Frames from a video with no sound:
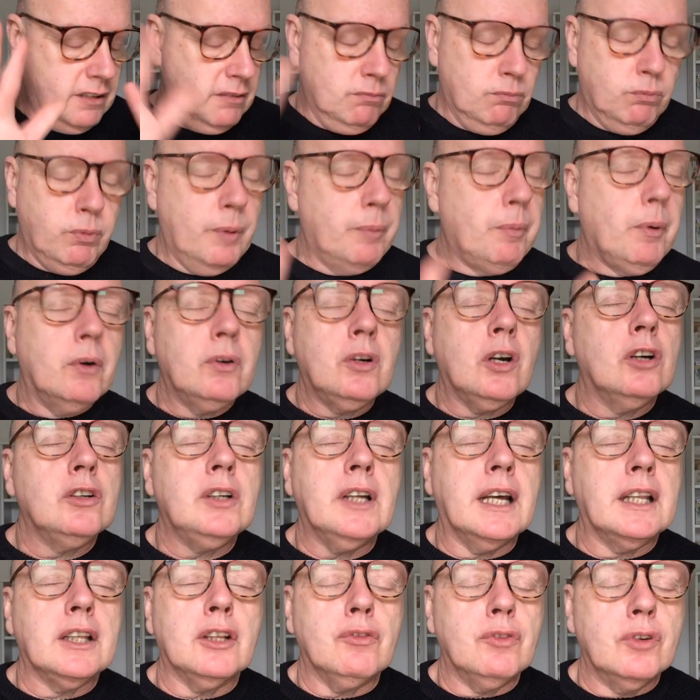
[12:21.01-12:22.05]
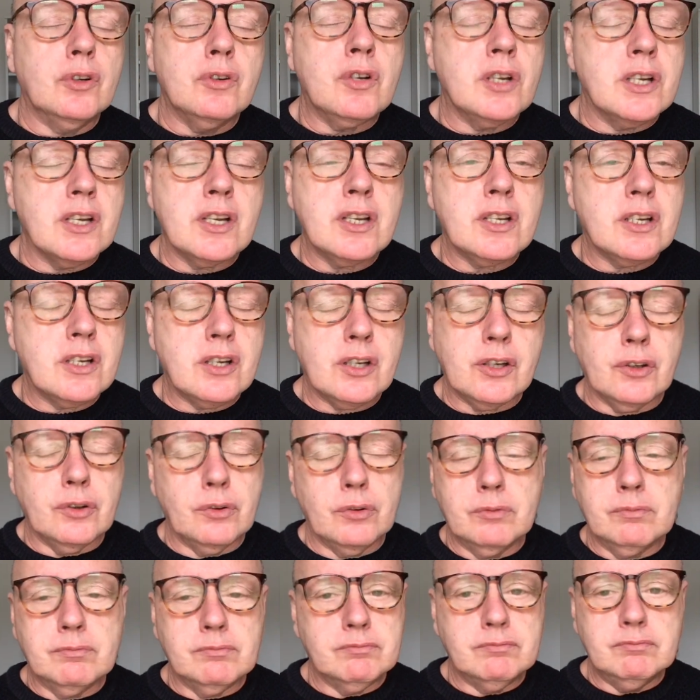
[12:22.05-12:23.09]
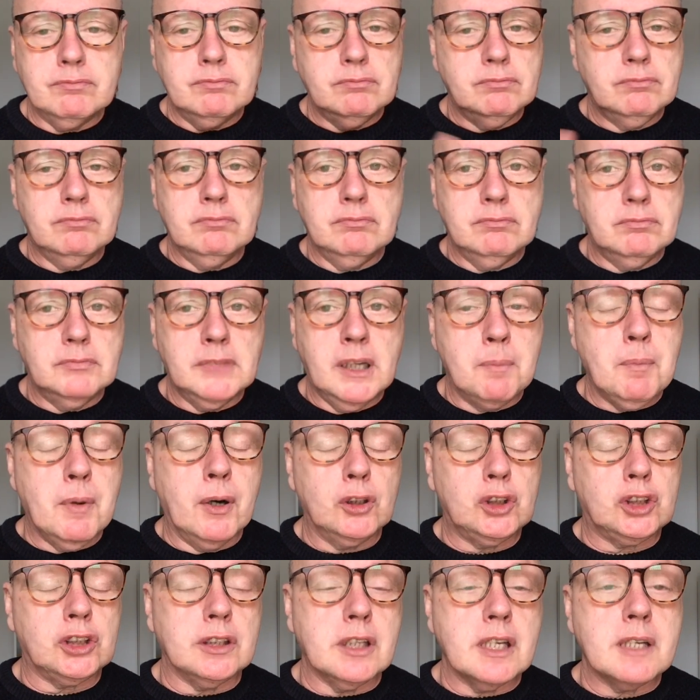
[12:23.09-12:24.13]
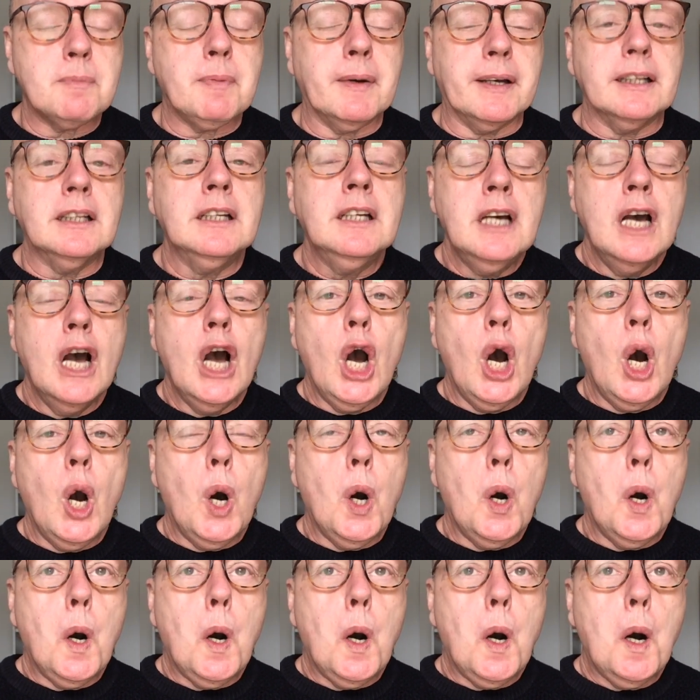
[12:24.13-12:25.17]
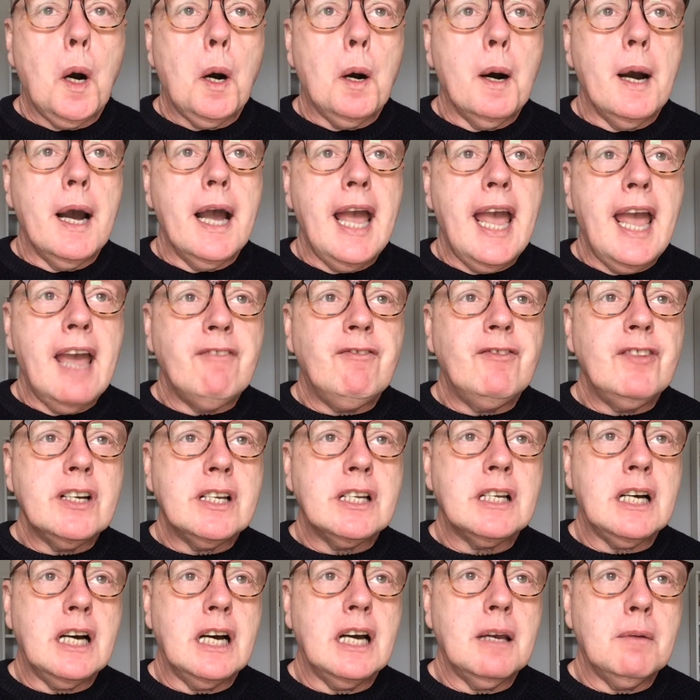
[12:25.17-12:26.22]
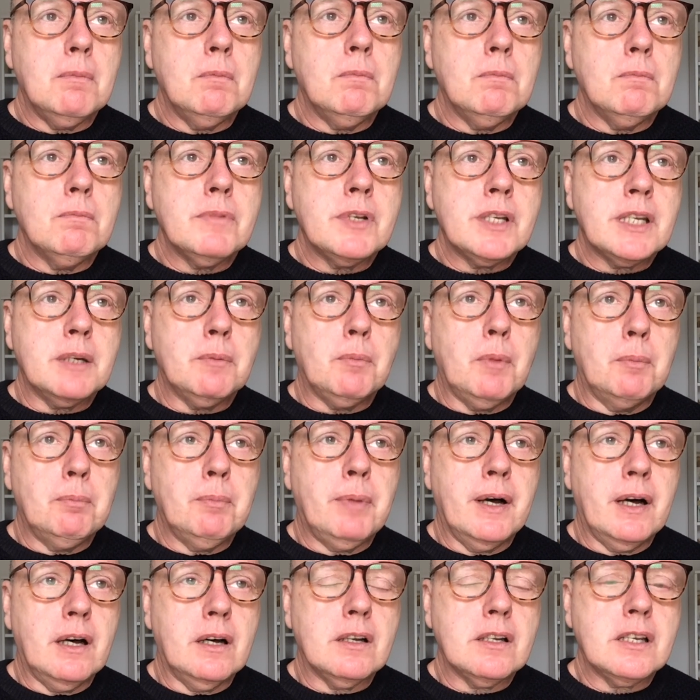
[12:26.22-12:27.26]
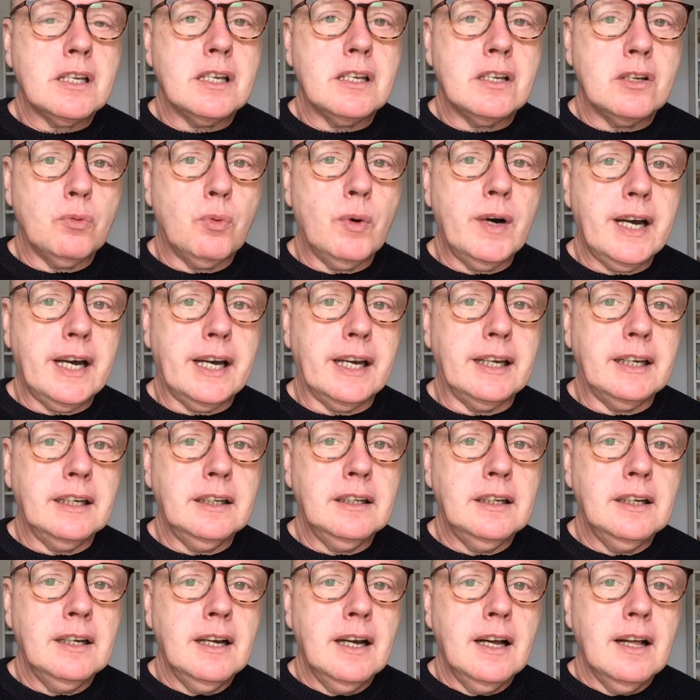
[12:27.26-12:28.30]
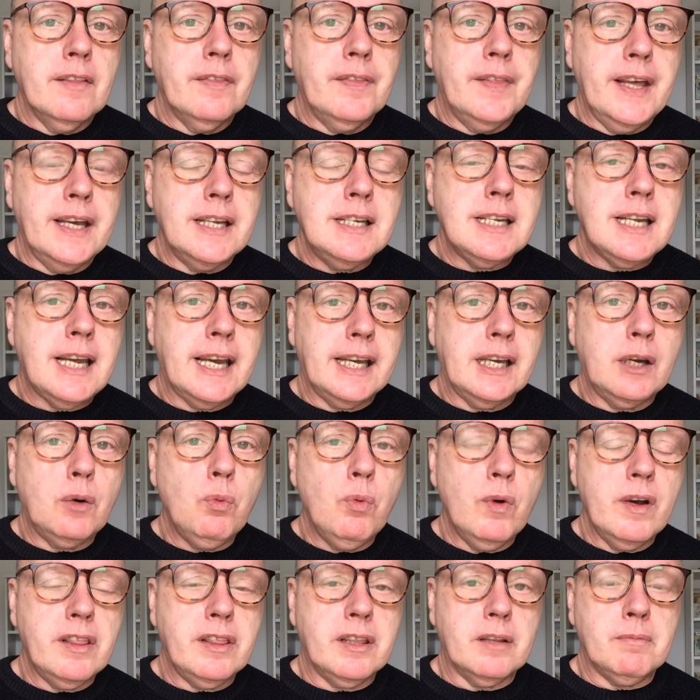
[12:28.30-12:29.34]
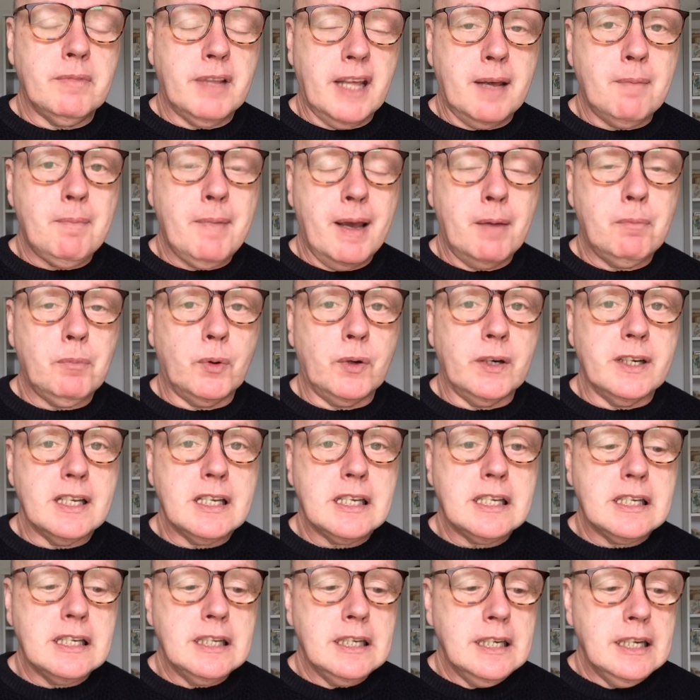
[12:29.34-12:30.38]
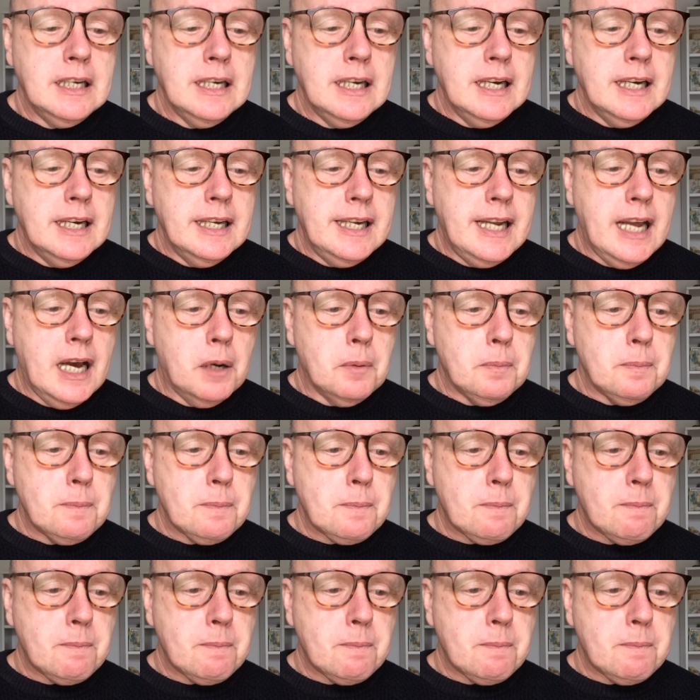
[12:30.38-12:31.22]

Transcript: we won't go down the route as to emotions, but every time someone passes away, they take with them their memories. Now,